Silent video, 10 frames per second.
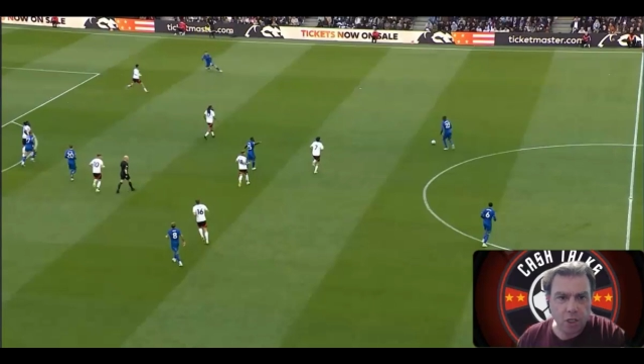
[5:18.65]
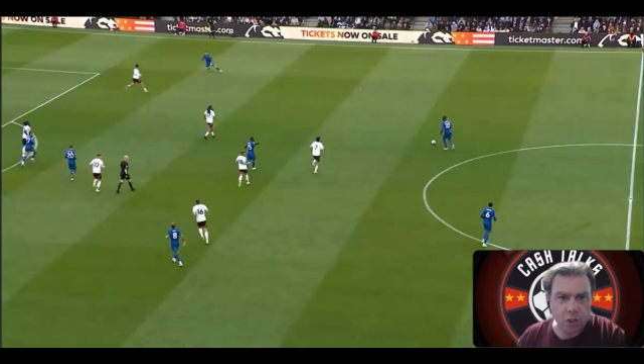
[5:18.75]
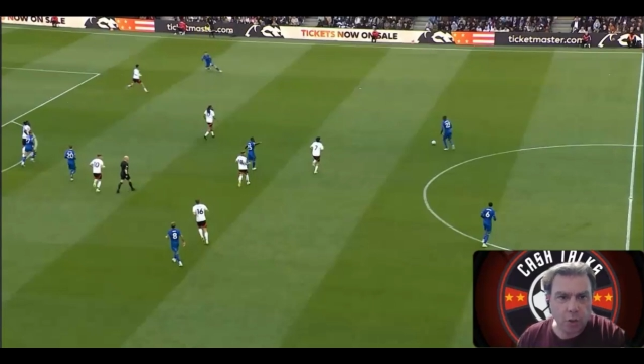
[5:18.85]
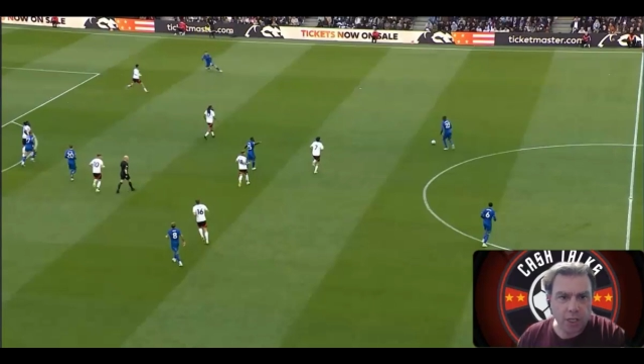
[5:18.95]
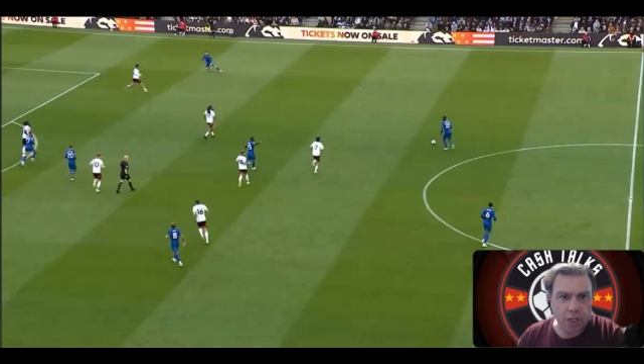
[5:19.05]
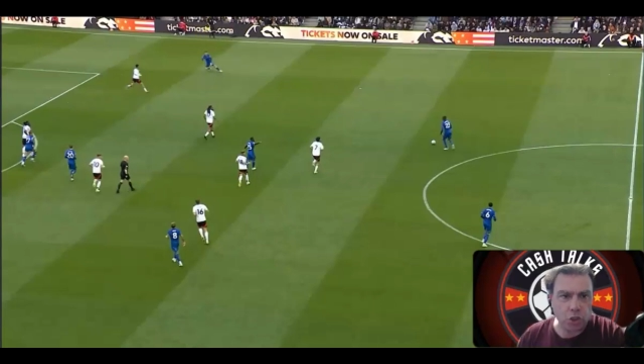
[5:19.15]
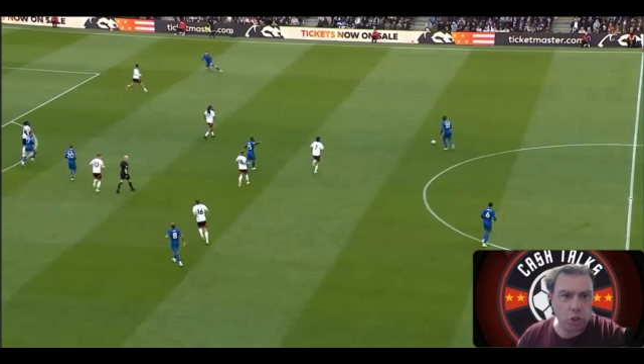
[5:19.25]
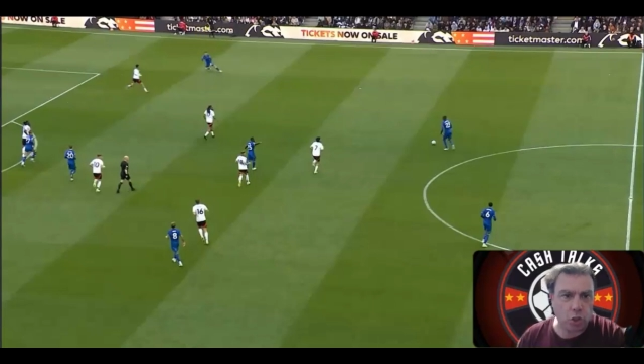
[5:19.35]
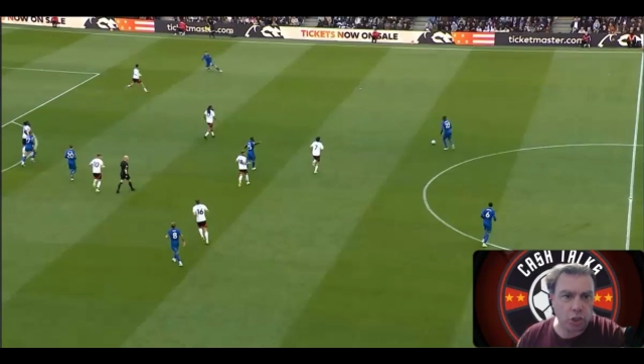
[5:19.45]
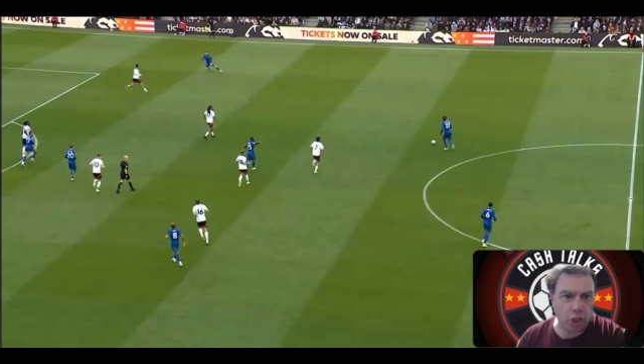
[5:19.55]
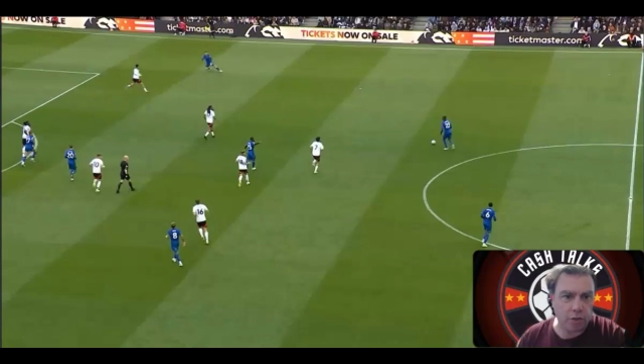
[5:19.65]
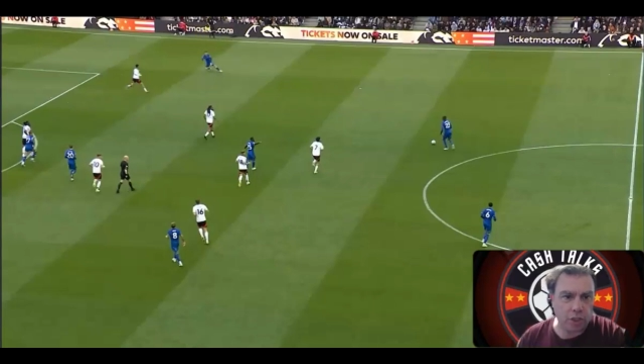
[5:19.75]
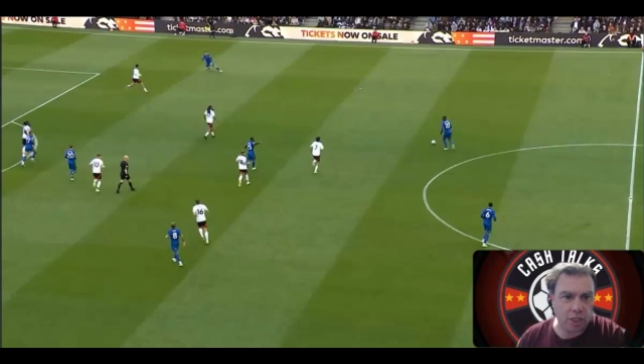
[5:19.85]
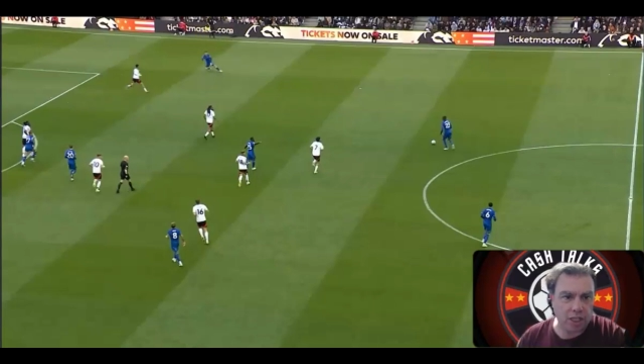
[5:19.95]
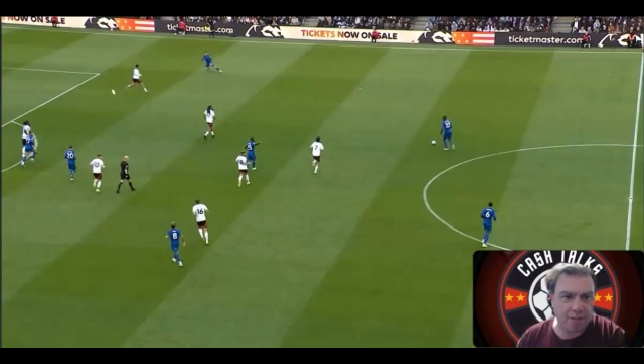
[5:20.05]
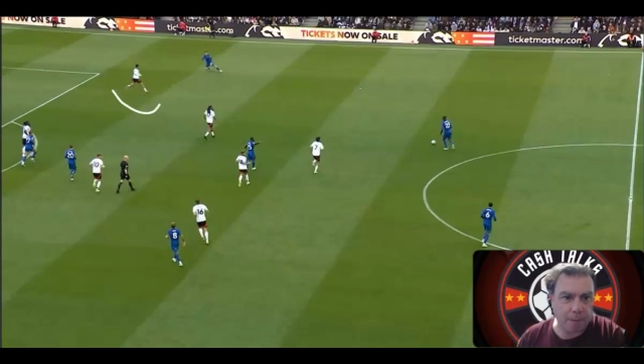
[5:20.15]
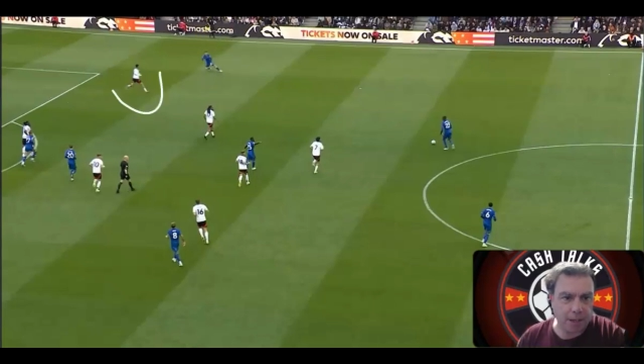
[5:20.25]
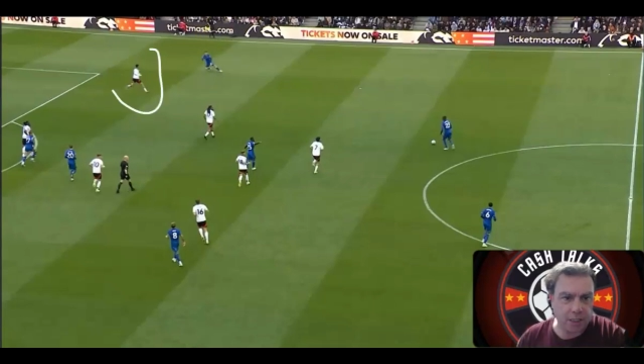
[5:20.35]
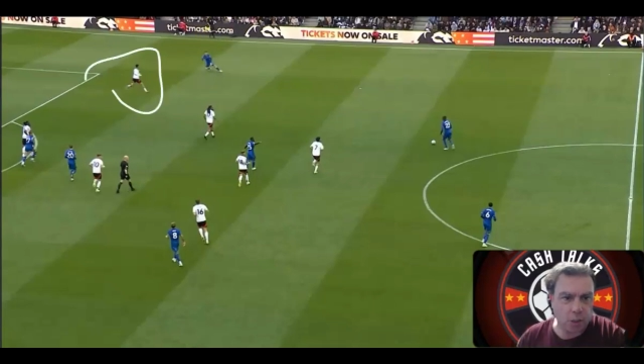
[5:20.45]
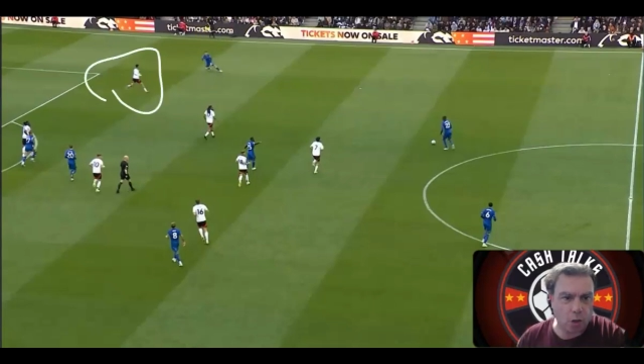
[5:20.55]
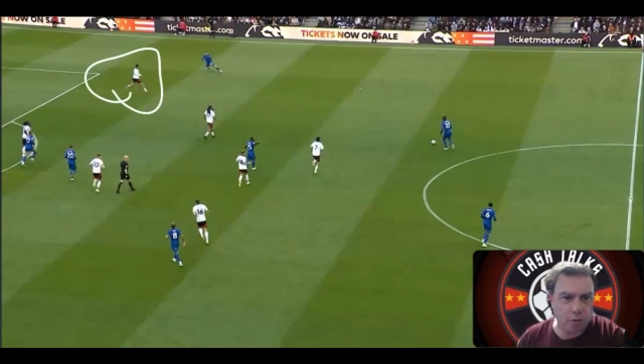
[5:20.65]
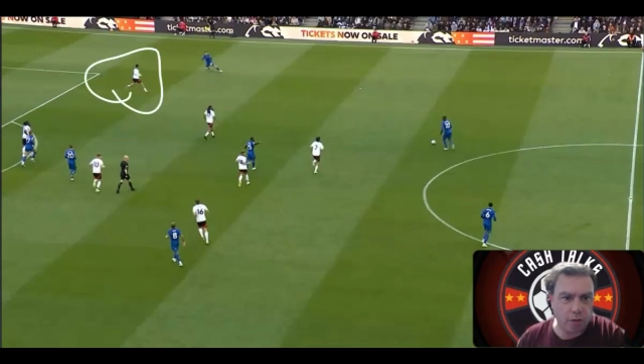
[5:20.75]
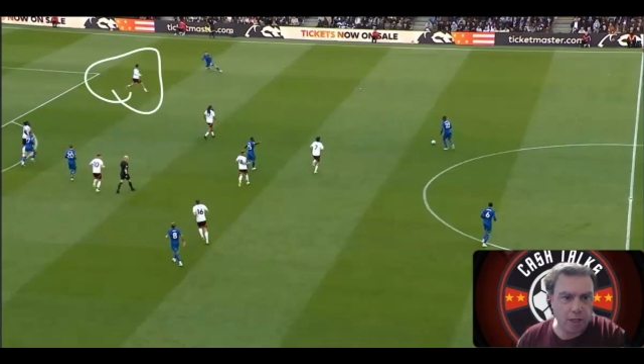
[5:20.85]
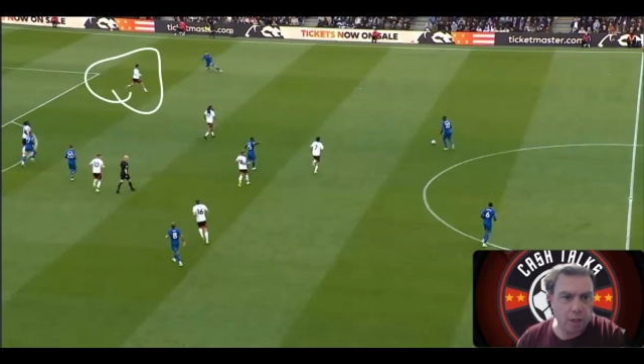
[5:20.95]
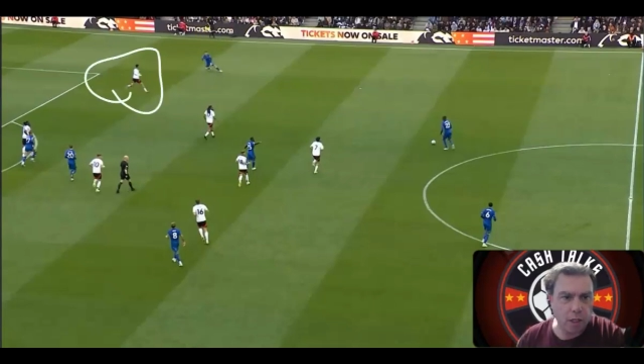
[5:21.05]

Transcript: So he's jogged over as the left back to go over.